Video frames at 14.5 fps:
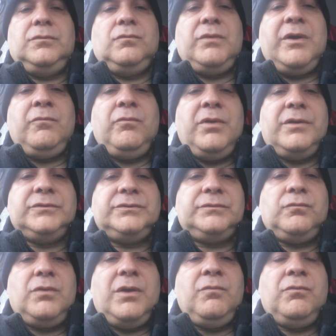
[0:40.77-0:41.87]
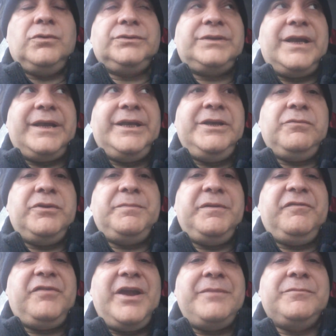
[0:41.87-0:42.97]
One was that he wanted to be
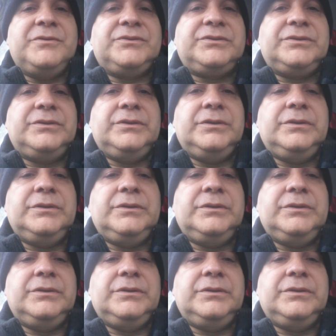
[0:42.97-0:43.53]
famous,